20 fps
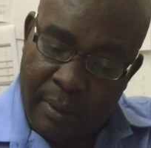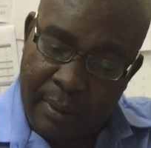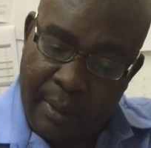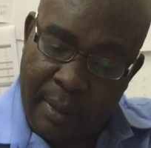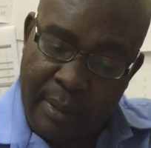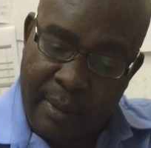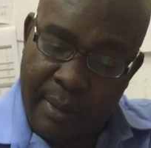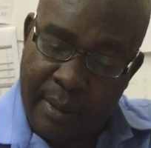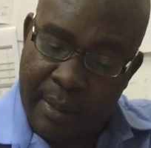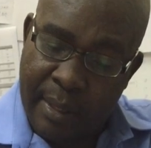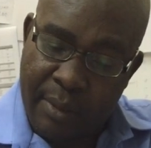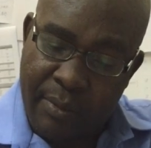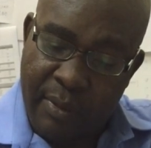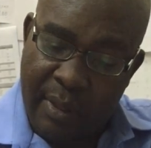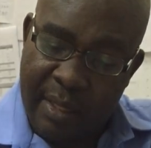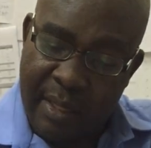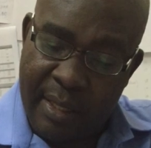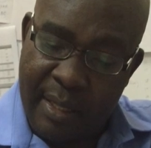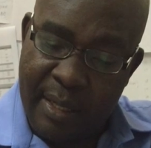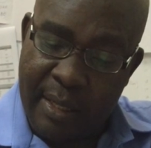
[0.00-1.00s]
this is
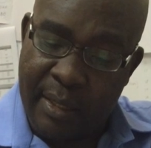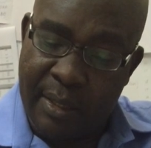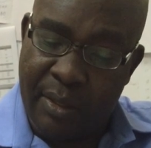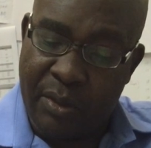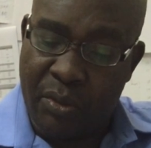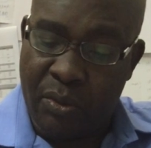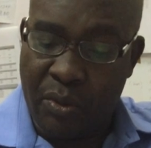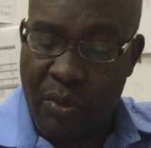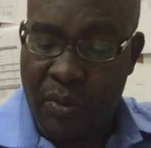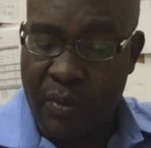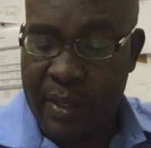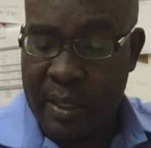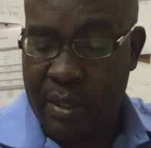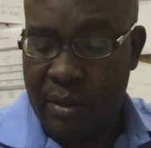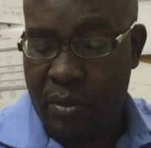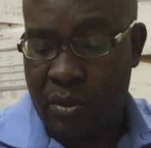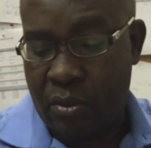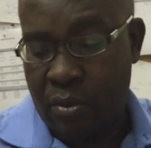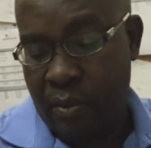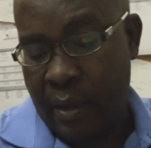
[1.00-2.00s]
actually linked to, you
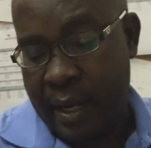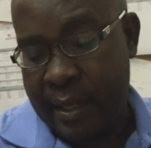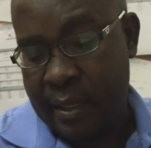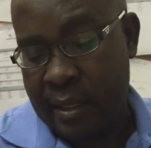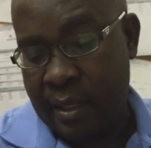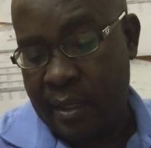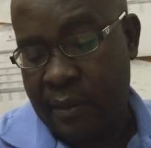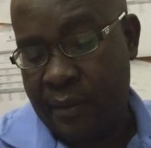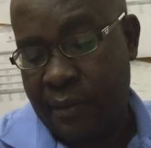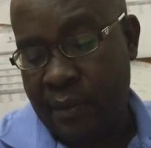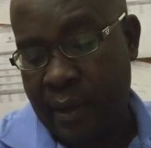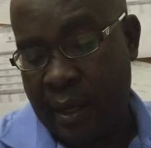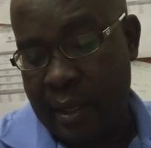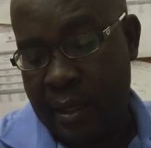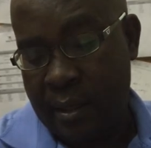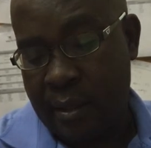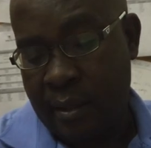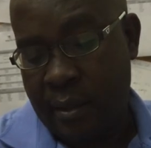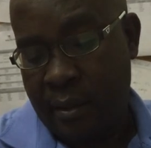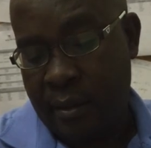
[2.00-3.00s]
need to
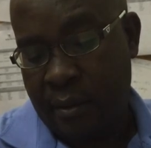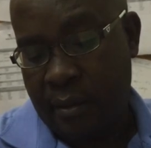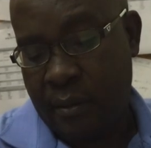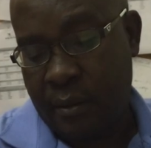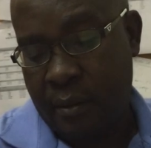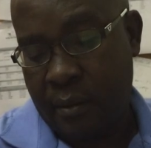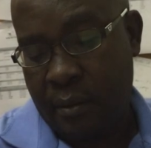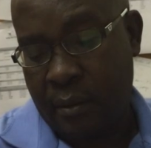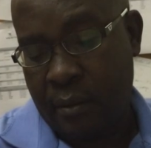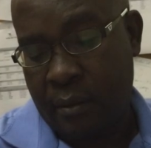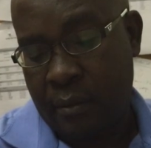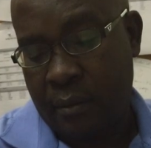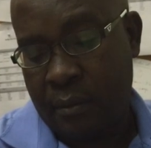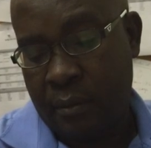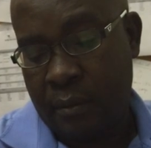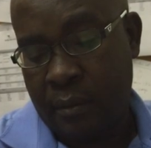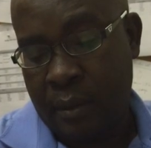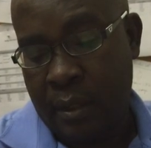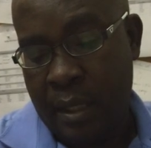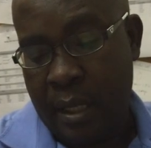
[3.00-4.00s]
identify
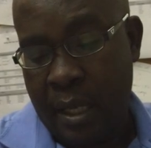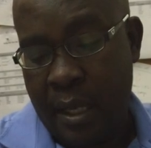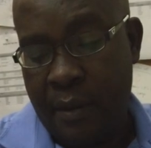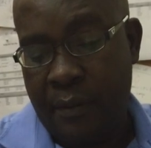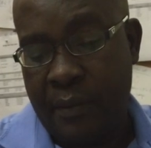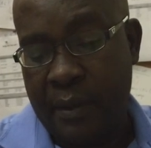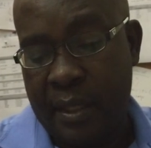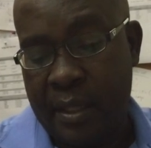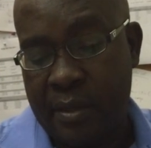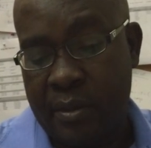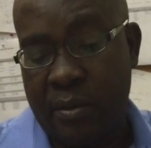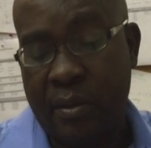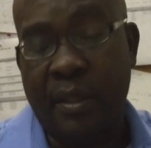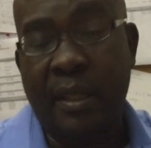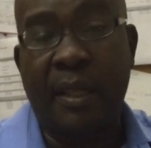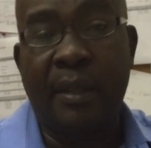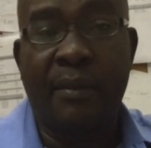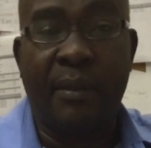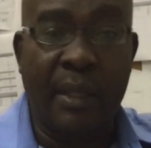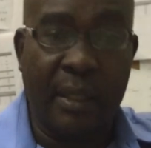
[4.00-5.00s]
if it is
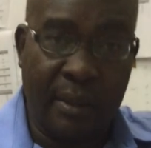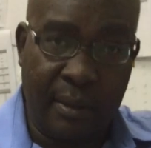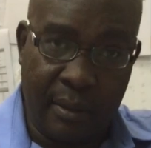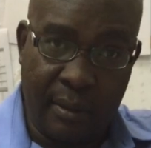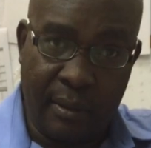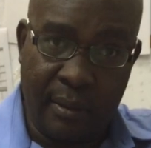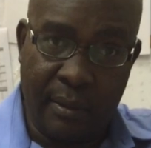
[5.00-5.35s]
not given,